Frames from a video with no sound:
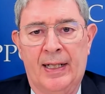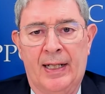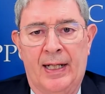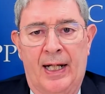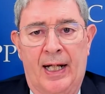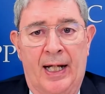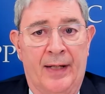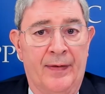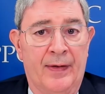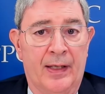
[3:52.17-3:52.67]

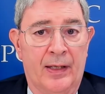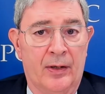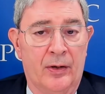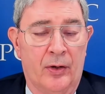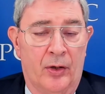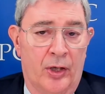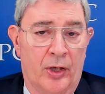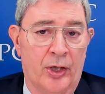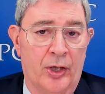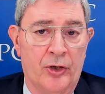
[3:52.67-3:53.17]
and the
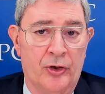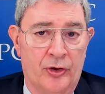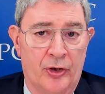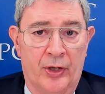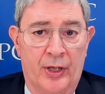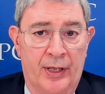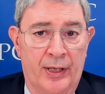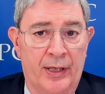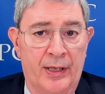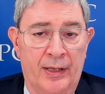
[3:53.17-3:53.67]

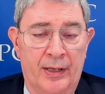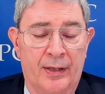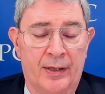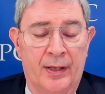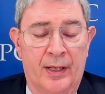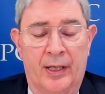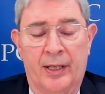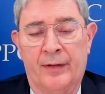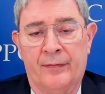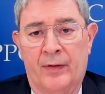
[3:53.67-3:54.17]
largely
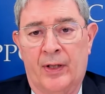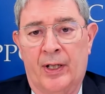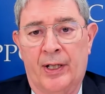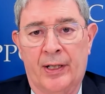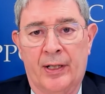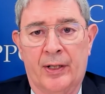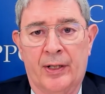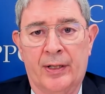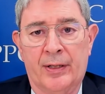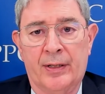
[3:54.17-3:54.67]

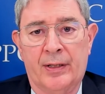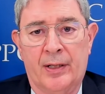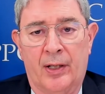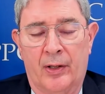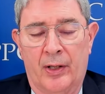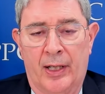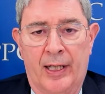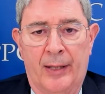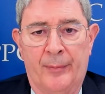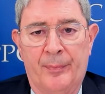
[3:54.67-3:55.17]
nonviolent
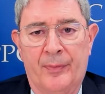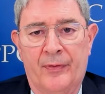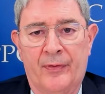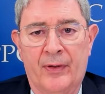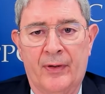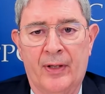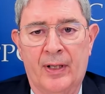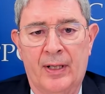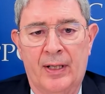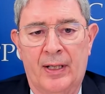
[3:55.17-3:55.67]

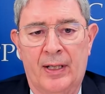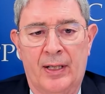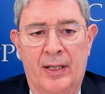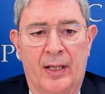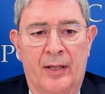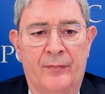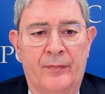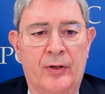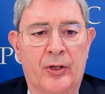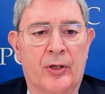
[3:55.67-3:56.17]
collapse
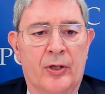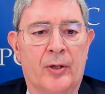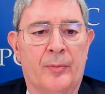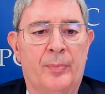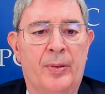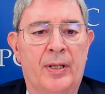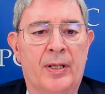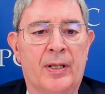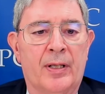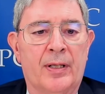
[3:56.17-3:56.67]
of
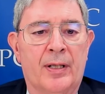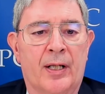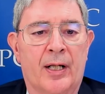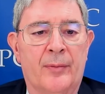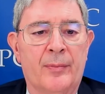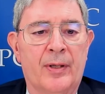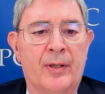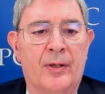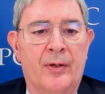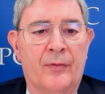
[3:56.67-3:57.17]
European
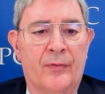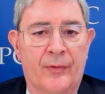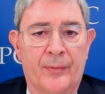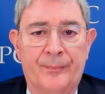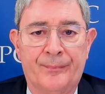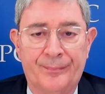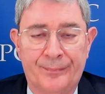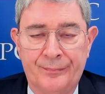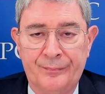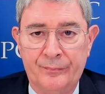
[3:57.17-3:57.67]
communism.
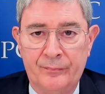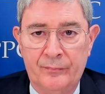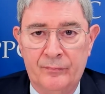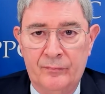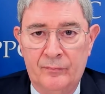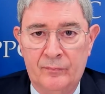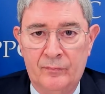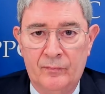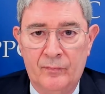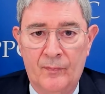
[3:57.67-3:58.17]

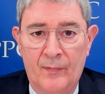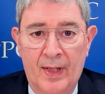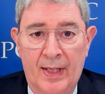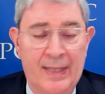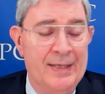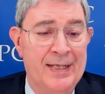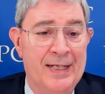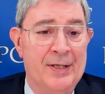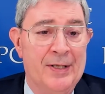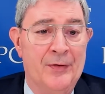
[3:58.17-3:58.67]

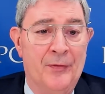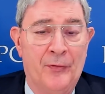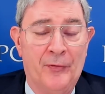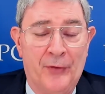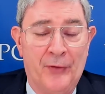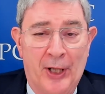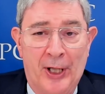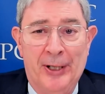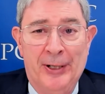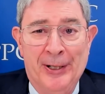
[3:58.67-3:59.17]
He didn't
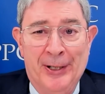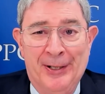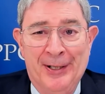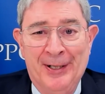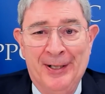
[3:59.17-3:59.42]
say it